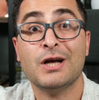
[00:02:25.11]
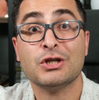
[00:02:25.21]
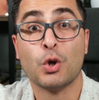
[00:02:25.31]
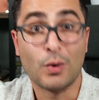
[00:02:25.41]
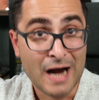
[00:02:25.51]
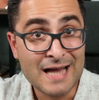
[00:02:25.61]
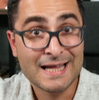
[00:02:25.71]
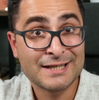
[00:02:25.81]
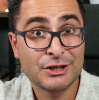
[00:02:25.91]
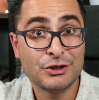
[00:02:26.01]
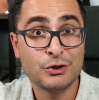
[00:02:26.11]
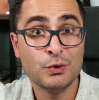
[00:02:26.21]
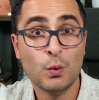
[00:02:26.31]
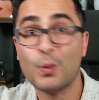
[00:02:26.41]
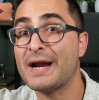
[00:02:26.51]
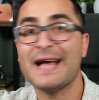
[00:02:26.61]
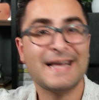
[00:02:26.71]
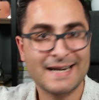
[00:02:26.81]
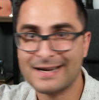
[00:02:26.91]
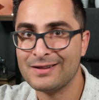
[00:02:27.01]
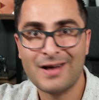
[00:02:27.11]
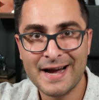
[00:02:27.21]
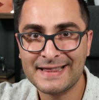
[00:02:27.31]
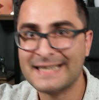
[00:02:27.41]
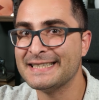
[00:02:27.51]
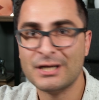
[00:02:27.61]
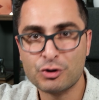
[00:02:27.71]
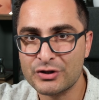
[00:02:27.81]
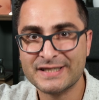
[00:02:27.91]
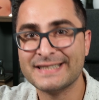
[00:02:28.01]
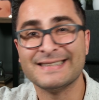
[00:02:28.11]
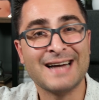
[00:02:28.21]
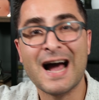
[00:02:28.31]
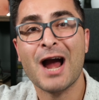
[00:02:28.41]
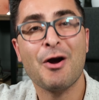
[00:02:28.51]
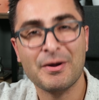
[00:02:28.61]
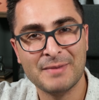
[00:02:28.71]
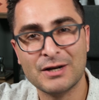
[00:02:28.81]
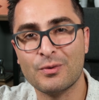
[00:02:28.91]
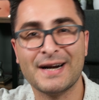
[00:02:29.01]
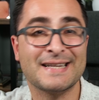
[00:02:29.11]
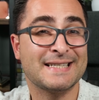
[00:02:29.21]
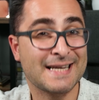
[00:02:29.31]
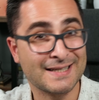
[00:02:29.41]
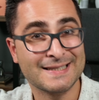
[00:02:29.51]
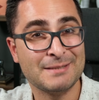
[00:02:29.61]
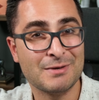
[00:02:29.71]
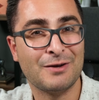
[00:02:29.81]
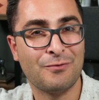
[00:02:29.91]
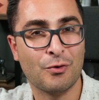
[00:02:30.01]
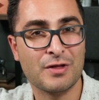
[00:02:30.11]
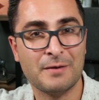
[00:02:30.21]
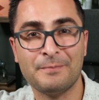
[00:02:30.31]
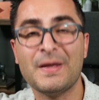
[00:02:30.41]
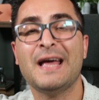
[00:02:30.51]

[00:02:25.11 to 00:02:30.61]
So what I like to do when I get a client that's interested in hiring me to write a sales email for them